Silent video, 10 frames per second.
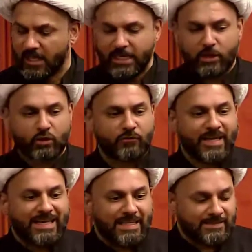He could have
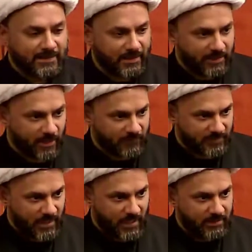easily have
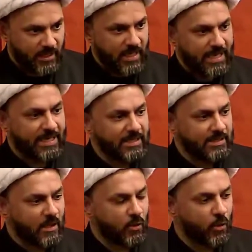said,
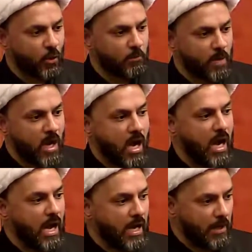Innahum
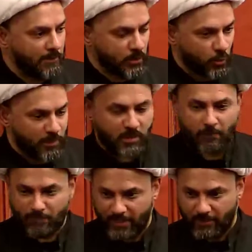amanu bi
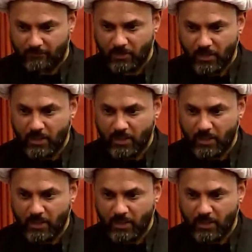rabbihim.